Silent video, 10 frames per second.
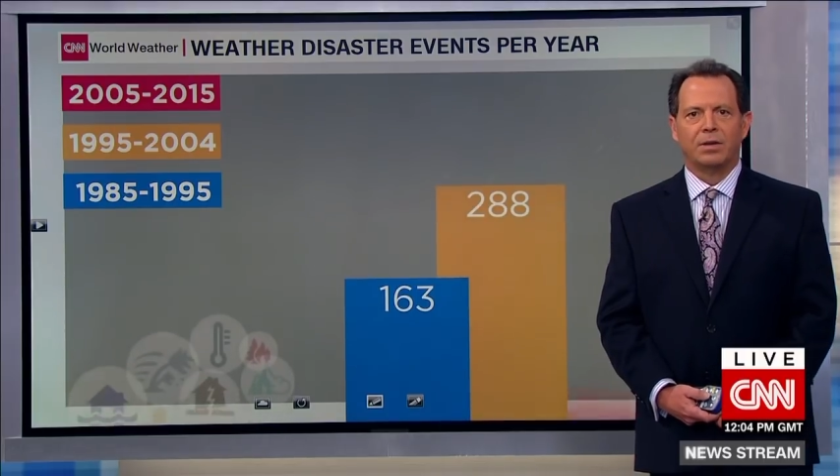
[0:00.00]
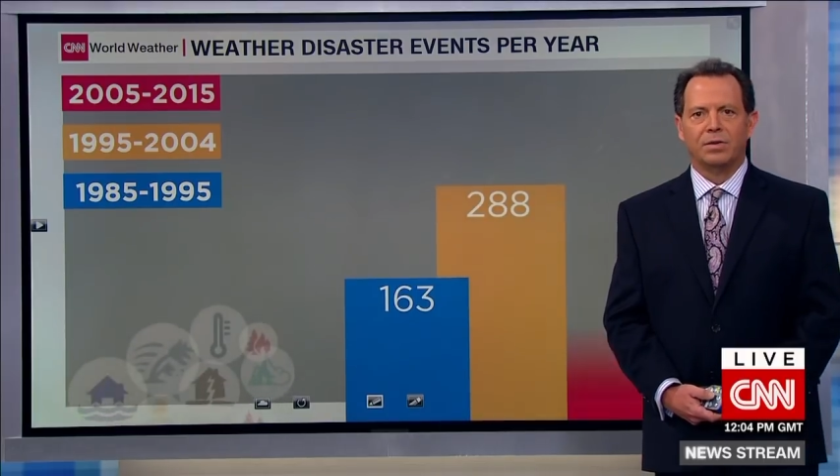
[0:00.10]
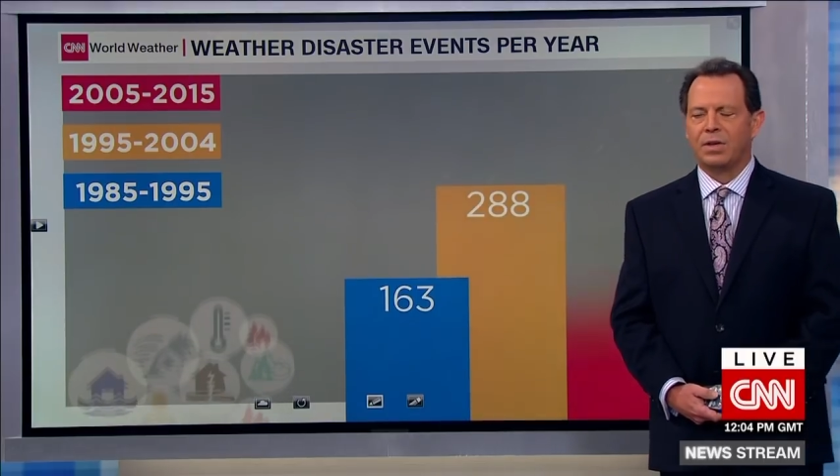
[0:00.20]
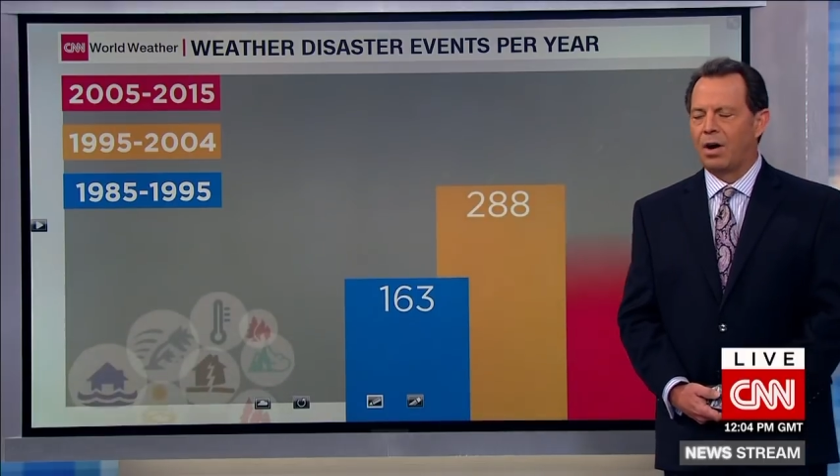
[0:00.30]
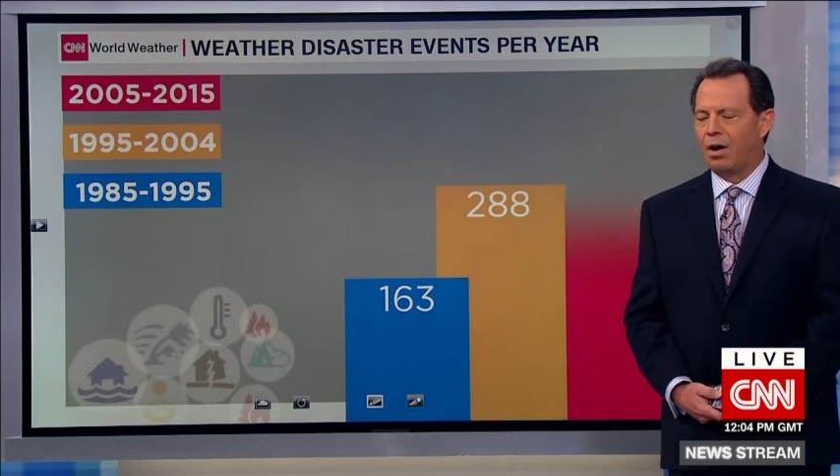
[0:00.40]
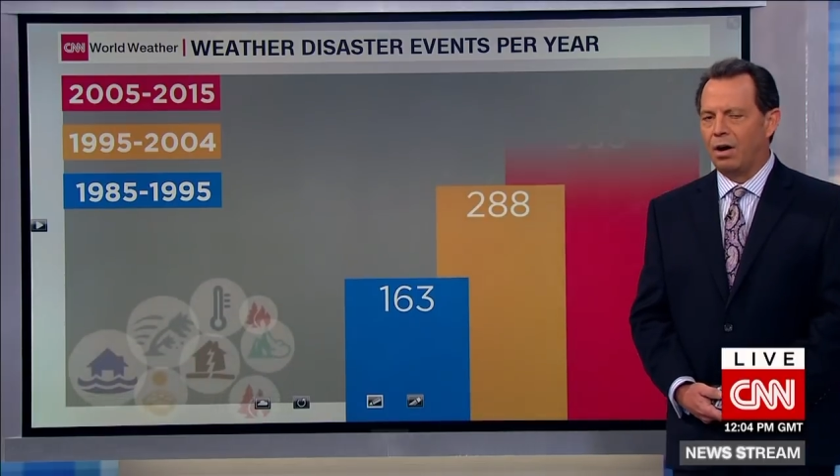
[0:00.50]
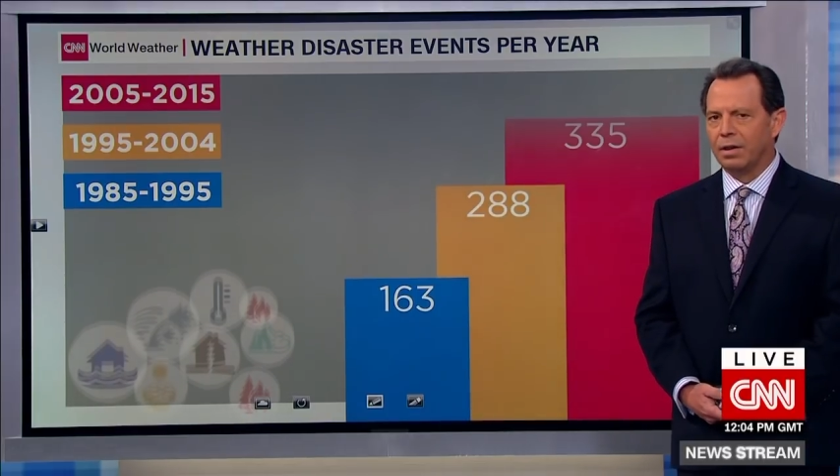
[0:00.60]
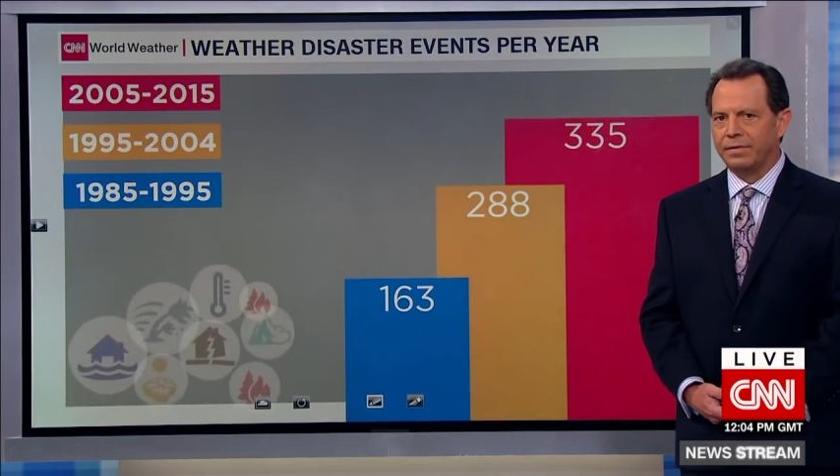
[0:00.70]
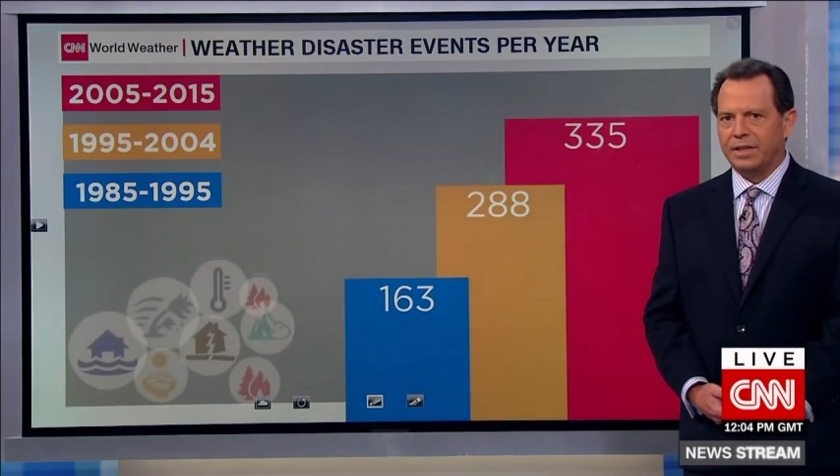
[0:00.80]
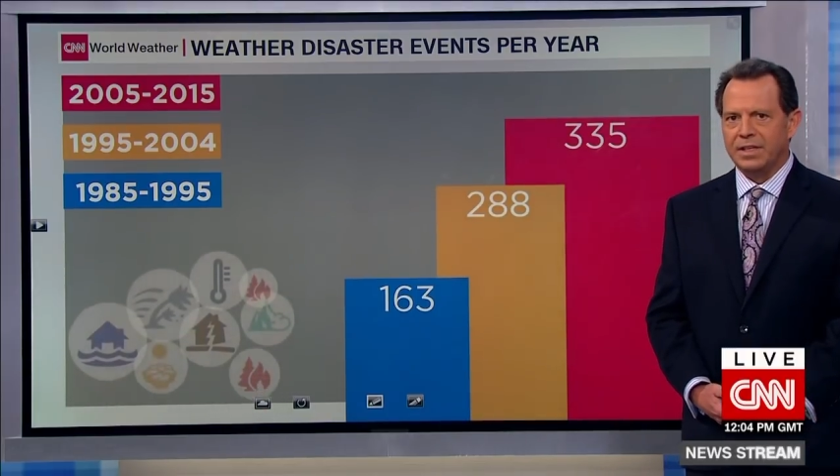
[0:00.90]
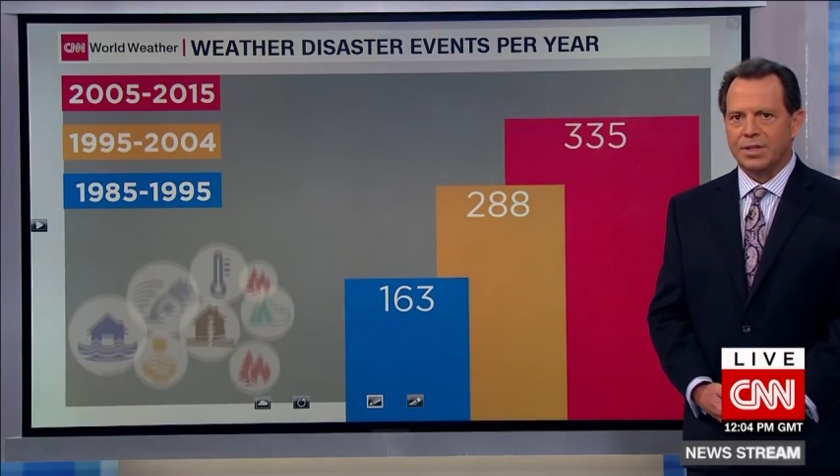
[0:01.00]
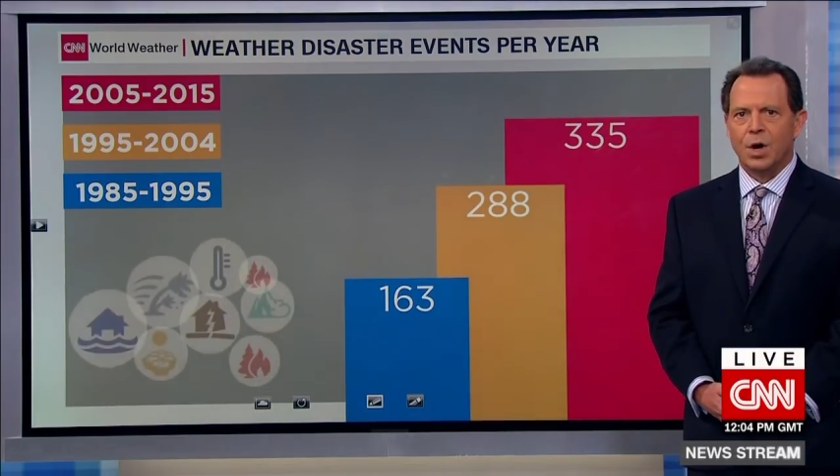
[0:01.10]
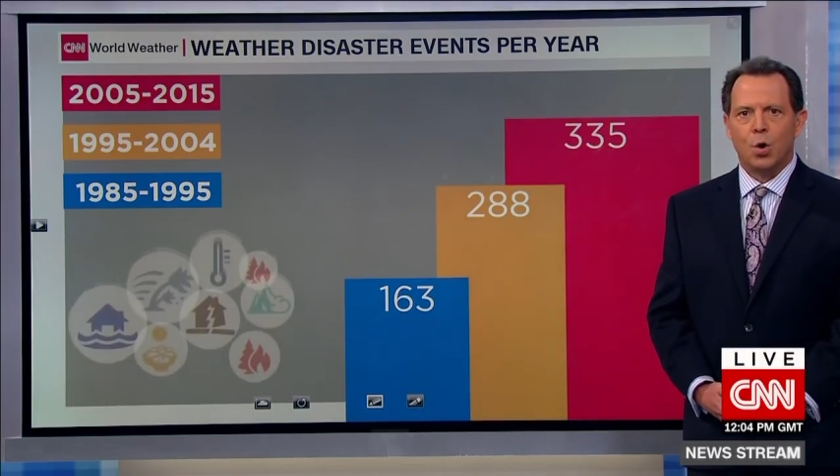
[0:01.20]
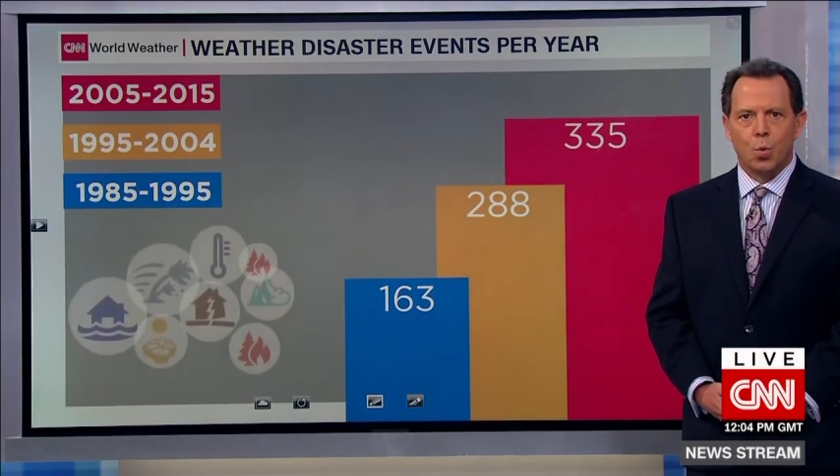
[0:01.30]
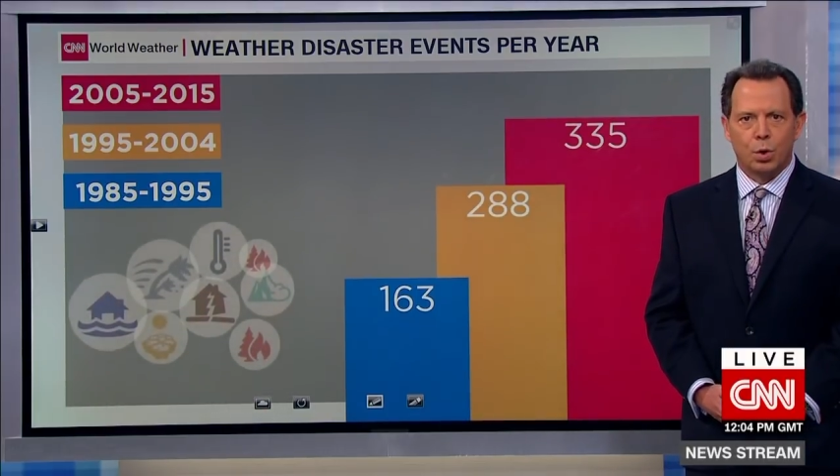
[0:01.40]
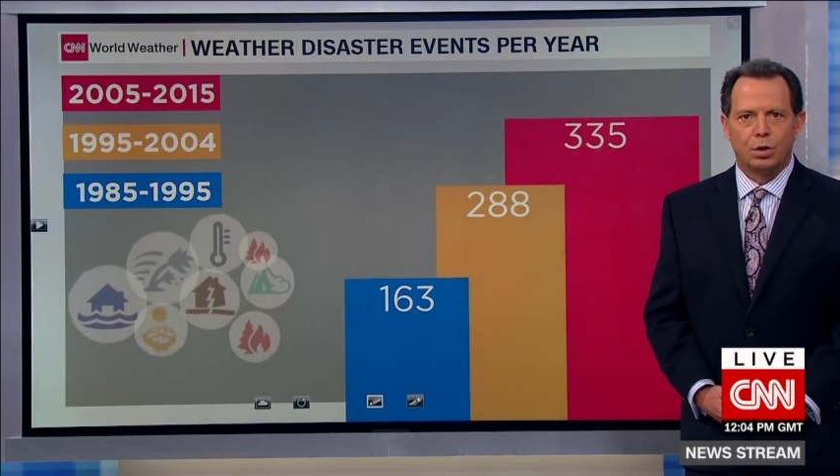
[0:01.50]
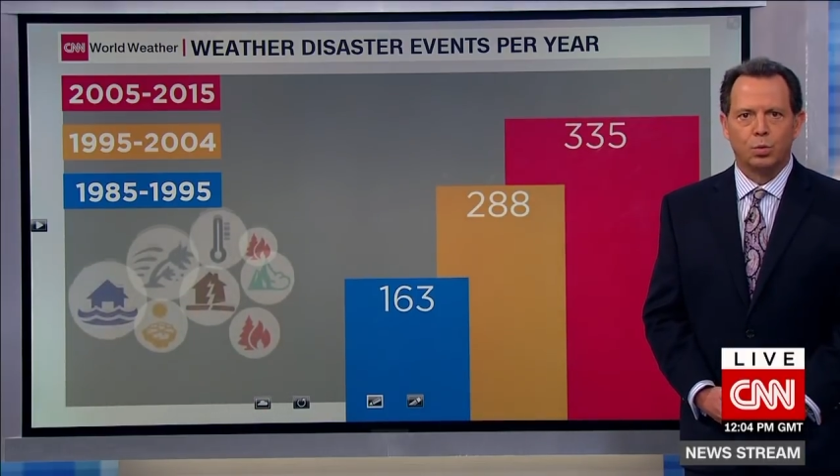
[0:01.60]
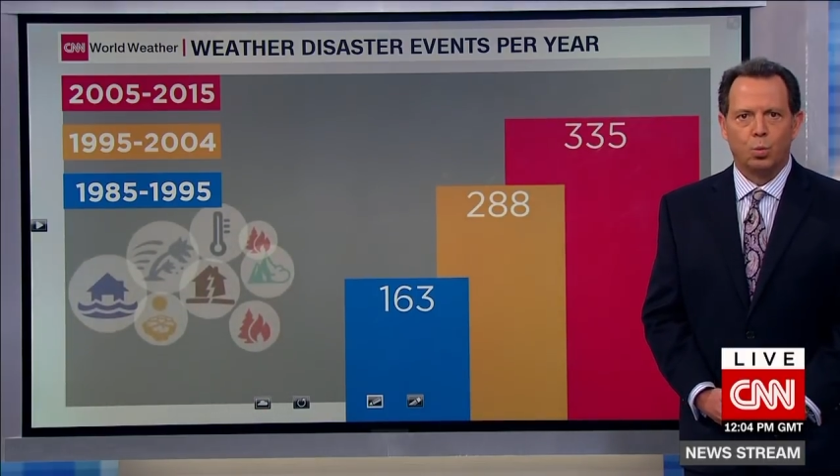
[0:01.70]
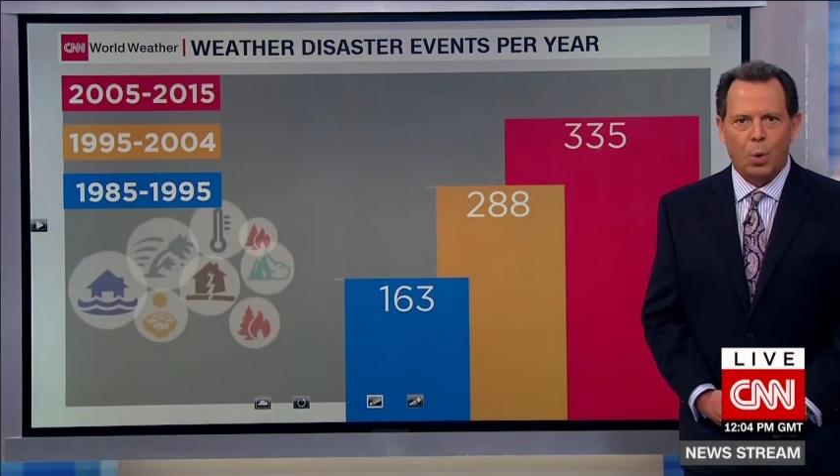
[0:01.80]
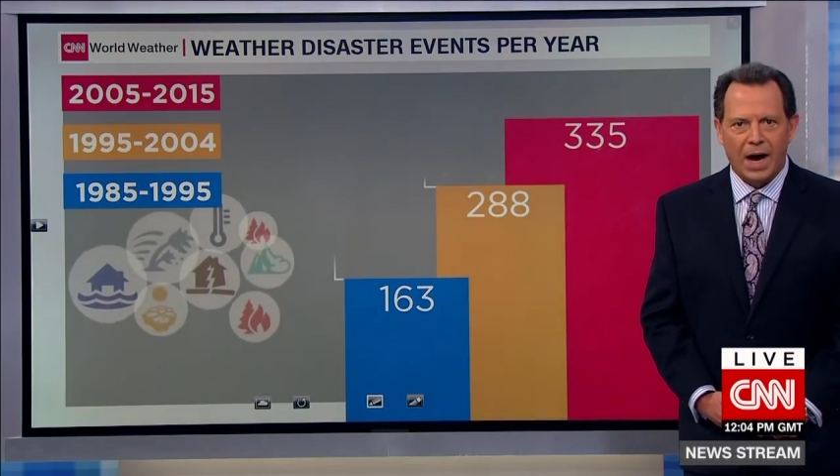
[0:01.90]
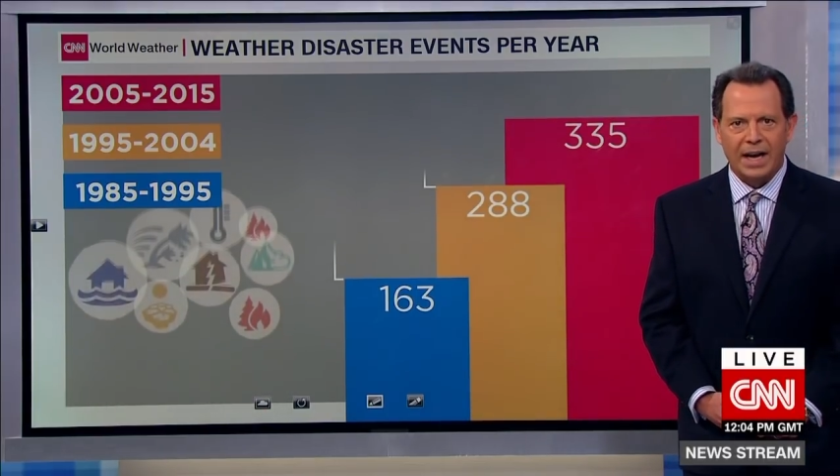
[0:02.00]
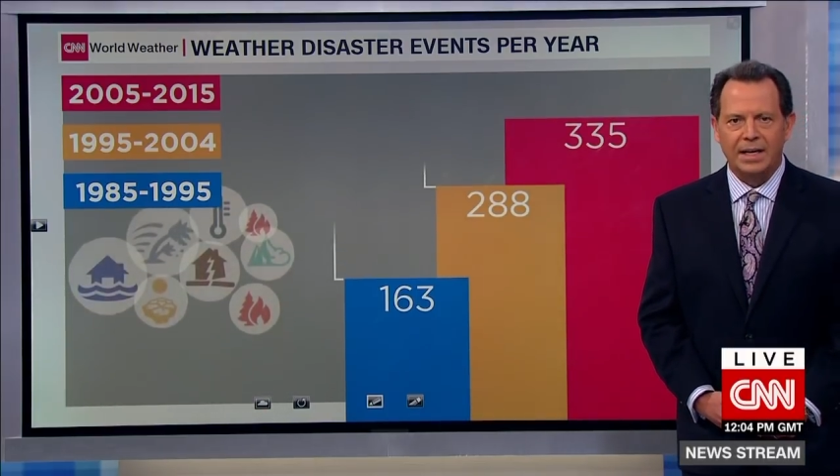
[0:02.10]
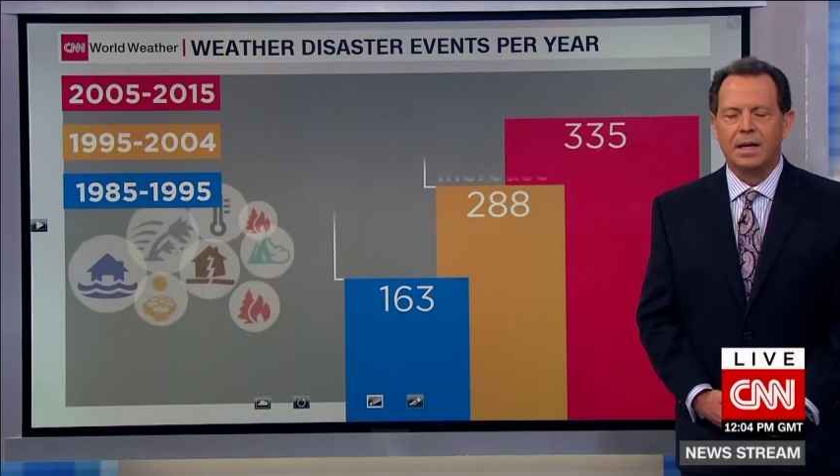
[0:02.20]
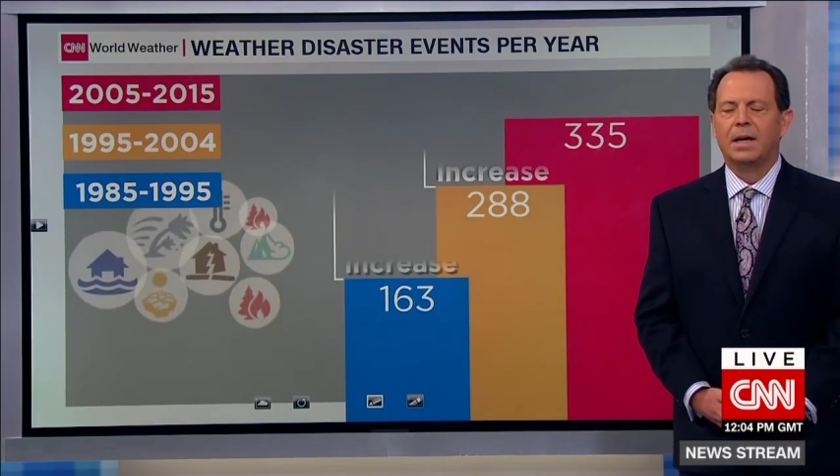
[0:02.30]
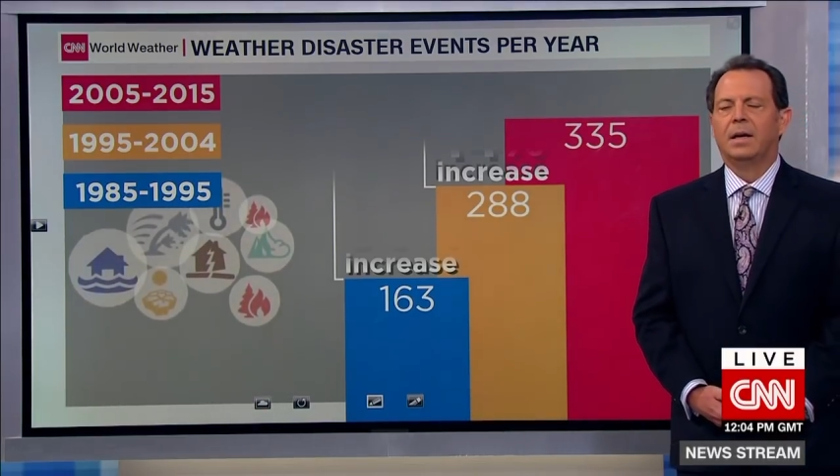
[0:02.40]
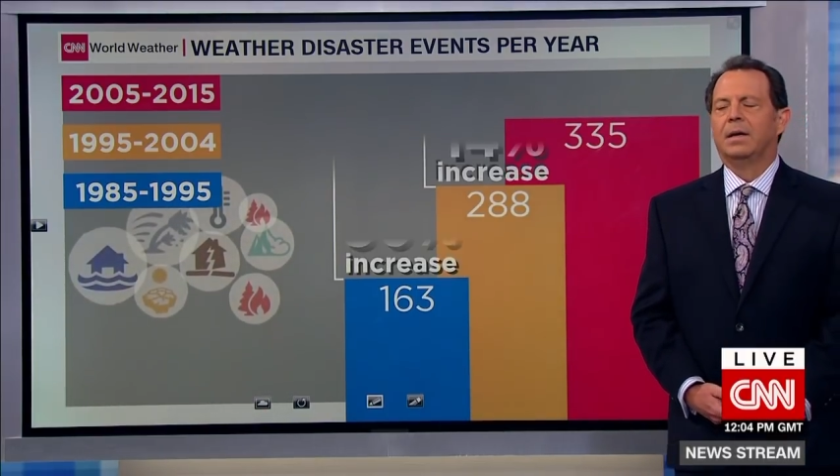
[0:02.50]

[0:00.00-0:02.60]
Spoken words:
including all of these worldwide